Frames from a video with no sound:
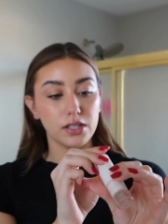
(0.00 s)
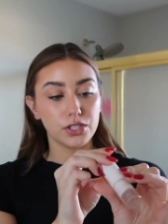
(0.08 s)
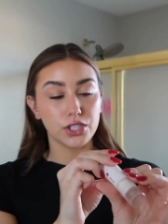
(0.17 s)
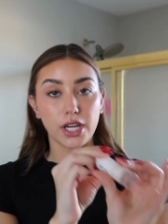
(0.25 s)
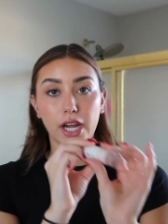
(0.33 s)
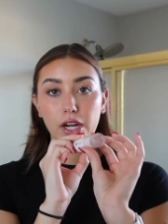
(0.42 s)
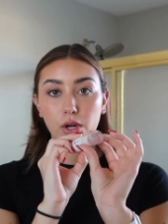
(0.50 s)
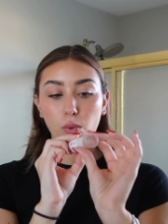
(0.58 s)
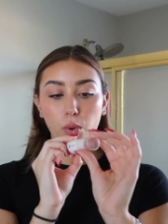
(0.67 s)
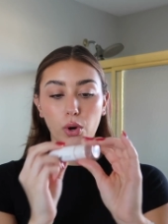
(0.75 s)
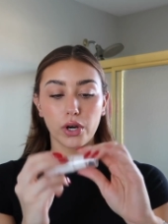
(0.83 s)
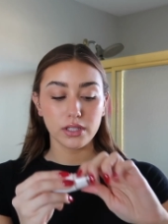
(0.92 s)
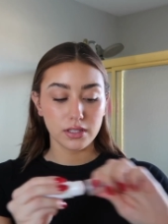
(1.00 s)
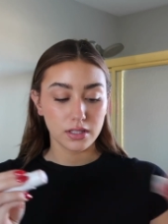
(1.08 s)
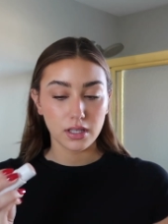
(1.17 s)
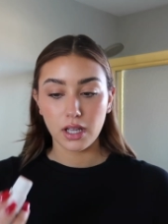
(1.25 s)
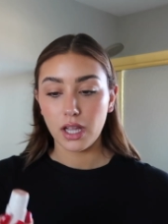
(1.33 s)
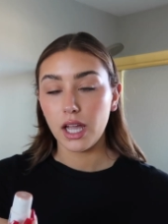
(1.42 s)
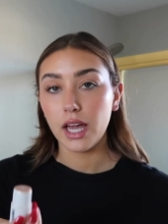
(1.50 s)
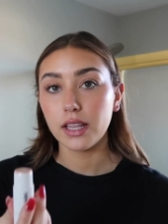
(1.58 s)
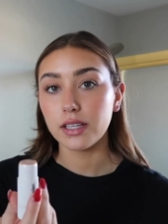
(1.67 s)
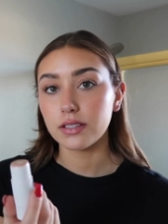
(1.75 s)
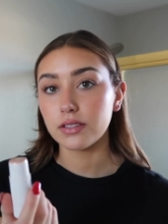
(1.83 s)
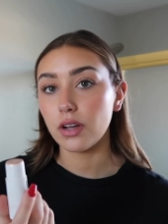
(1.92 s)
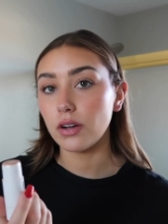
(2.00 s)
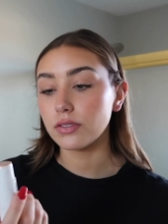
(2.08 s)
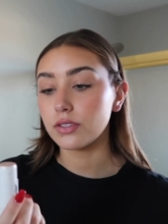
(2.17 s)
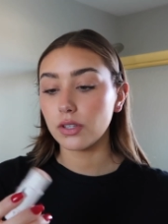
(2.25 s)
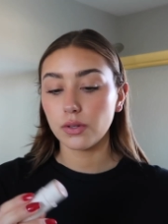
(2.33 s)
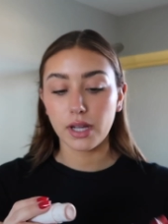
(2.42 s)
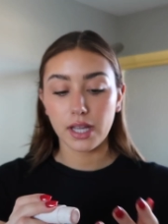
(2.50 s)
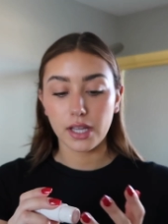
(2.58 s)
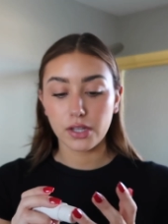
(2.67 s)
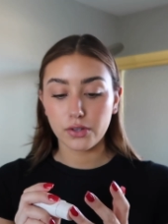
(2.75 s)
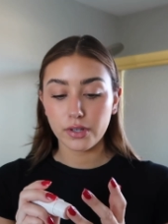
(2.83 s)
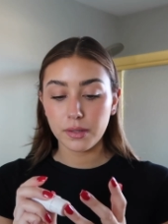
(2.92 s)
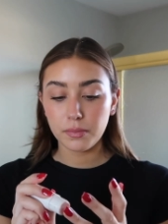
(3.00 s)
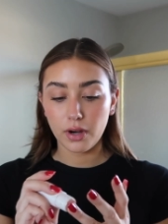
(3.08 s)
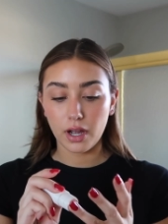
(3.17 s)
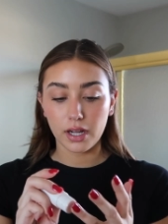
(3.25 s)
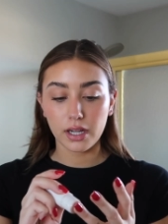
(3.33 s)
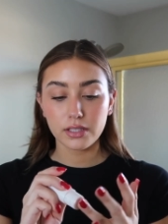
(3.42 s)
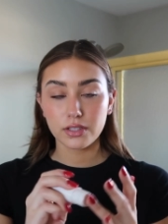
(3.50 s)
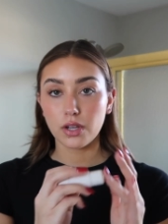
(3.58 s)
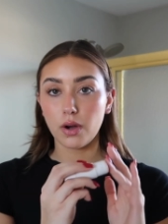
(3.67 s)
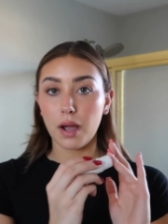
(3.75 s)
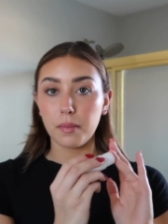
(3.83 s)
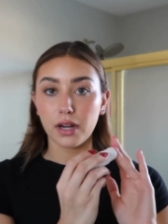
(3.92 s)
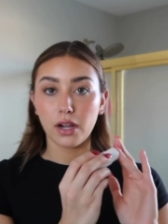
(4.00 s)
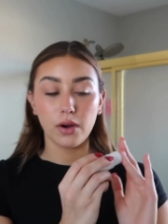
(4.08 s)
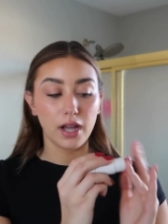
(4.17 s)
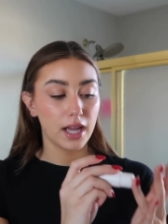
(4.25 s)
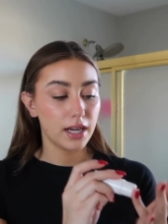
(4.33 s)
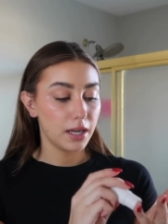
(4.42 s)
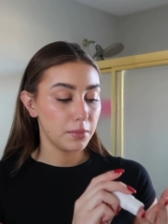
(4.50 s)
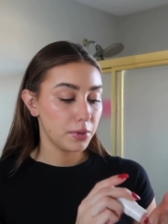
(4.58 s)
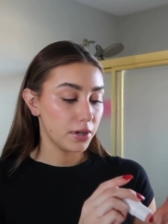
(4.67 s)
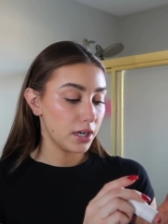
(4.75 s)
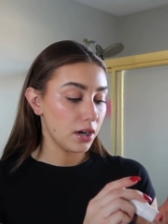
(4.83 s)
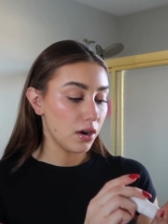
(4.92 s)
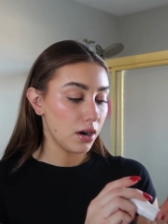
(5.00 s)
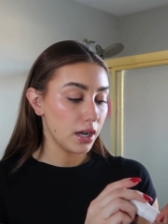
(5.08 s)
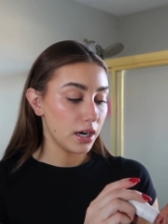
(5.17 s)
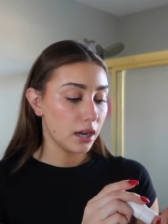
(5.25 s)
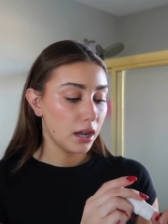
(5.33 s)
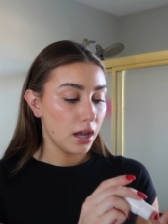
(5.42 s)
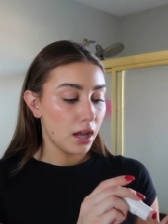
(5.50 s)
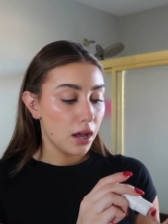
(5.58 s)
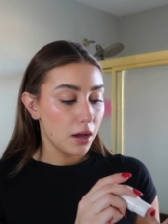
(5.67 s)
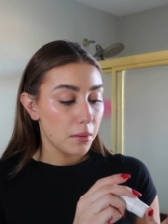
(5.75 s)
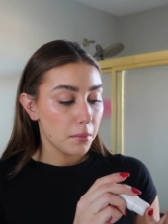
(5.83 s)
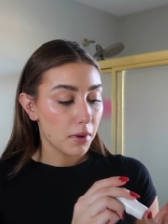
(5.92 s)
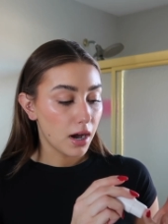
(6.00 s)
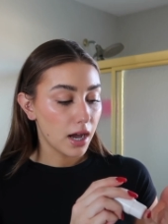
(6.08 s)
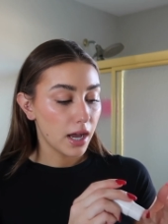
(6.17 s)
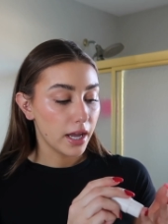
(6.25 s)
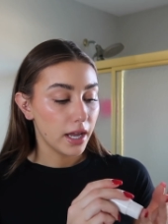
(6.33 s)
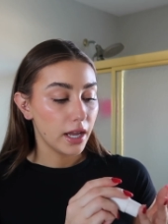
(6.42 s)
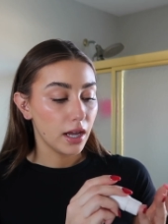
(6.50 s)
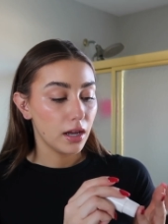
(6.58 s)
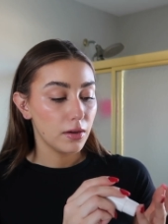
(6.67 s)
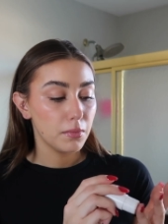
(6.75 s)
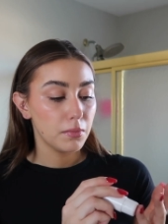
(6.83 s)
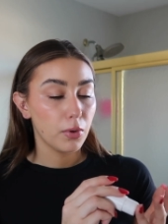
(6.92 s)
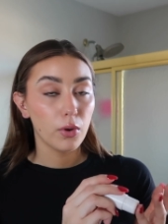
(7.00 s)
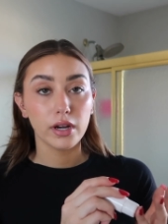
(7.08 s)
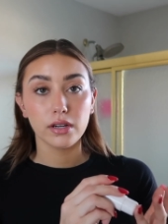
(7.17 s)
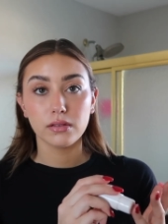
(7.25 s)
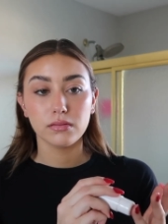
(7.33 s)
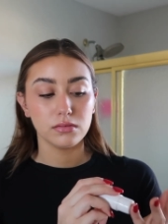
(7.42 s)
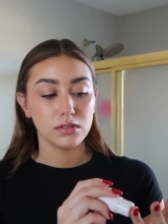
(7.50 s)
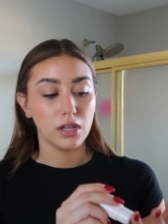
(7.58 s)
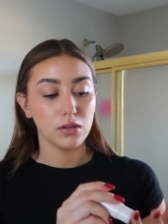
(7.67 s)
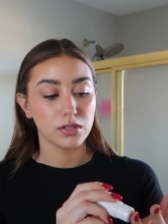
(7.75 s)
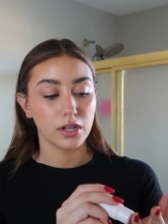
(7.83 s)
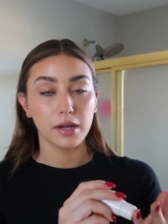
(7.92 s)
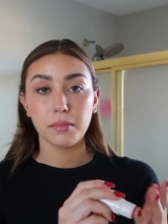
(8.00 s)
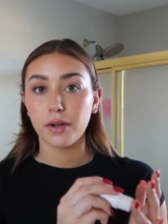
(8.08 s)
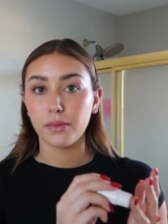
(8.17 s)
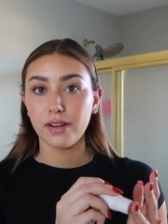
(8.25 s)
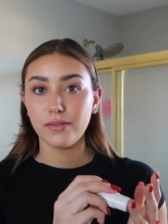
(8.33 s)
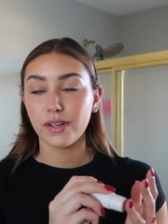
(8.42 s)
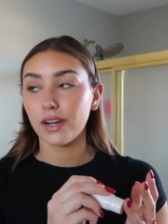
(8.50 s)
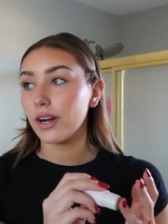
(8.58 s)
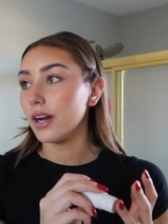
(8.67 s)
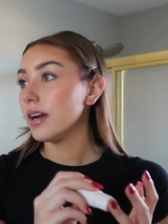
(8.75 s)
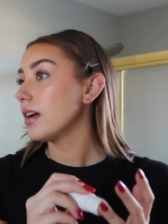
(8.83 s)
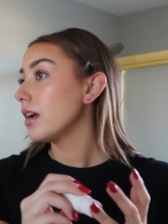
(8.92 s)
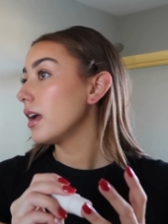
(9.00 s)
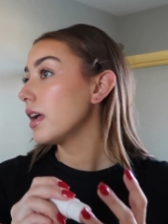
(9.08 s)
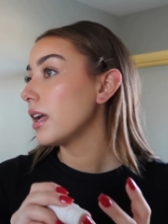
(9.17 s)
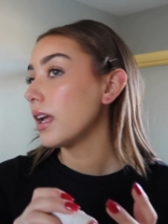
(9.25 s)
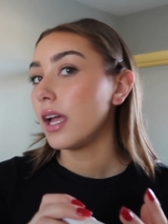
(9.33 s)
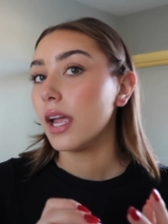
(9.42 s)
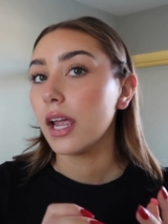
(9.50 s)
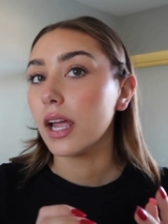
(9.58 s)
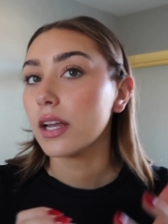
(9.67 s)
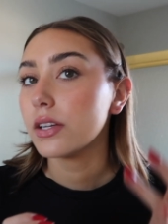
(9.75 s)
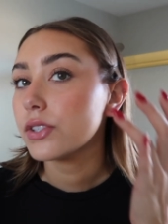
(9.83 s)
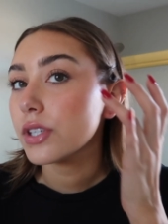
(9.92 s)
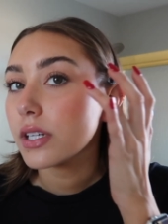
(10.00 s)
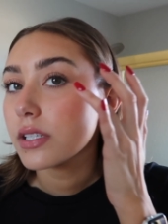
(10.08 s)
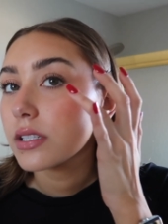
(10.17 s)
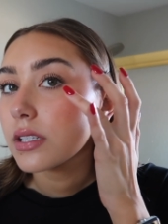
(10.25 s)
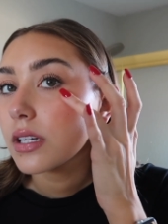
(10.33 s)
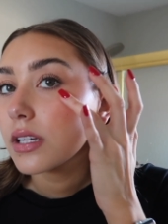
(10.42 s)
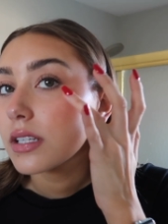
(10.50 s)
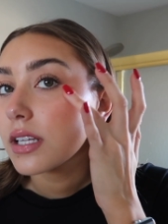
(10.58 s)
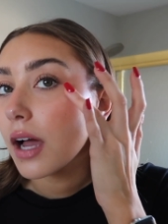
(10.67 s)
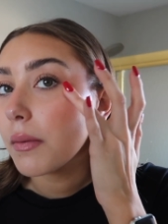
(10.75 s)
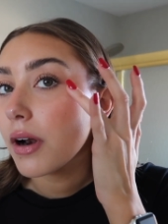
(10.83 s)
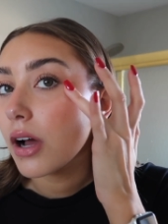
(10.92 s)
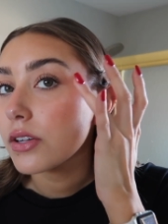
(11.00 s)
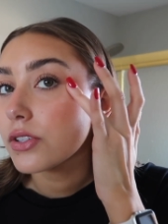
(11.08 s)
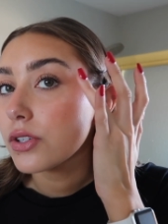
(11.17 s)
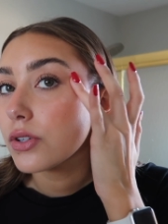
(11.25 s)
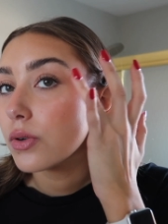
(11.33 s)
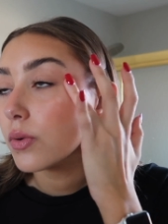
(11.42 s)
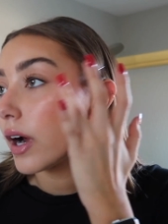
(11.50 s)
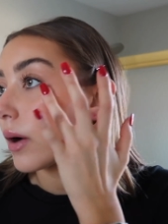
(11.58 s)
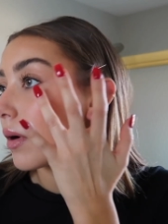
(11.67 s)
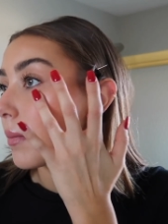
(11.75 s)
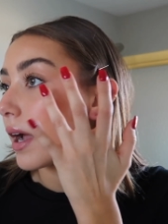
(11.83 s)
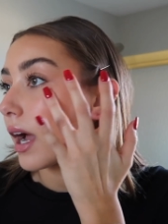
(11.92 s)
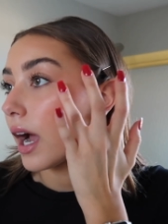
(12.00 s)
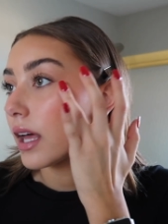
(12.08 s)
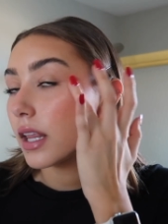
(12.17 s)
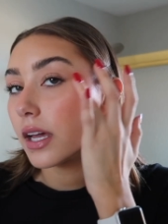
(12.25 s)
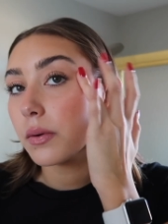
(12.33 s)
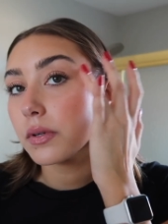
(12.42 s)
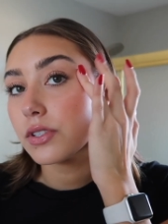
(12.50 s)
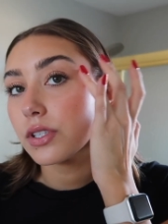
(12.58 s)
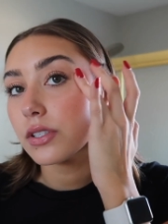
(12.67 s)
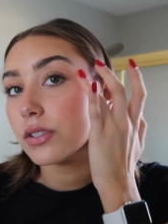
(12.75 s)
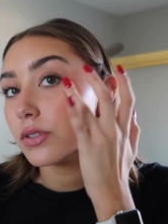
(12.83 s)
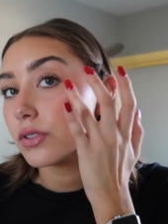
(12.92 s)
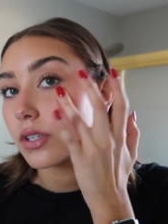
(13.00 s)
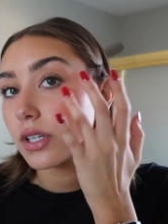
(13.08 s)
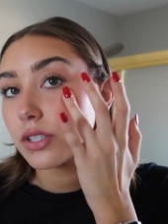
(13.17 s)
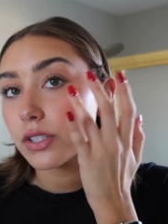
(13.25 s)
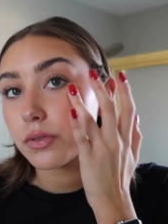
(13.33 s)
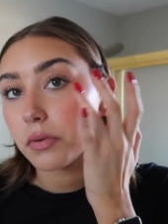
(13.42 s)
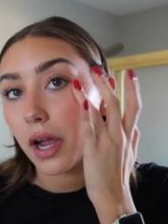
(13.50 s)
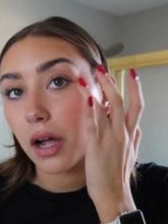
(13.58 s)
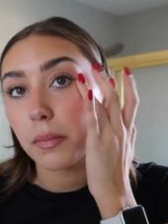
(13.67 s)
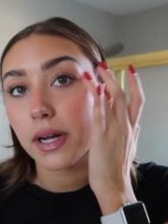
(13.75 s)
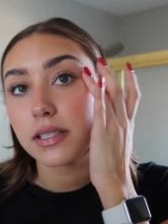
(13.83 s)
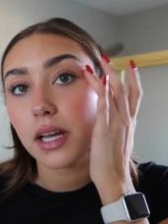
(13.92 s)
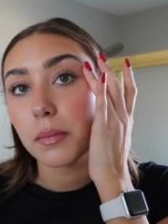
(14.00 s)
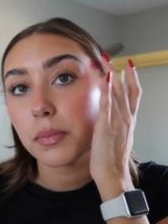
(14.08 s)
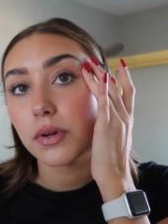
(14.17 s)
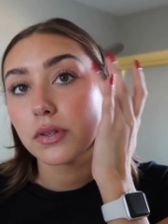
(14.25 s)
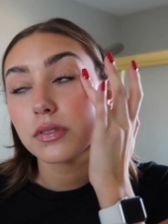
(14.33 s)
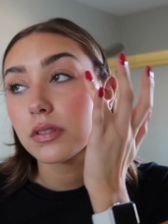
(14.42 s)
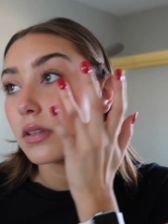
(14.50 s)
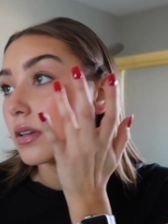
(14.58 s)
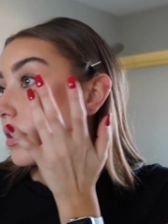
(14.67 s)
the shade Quartz, and this is also a cream product, so I'm gonna go ahead and put it on my my ring finger and just dab it onto where I want my highlight, which is usually just right on my temples.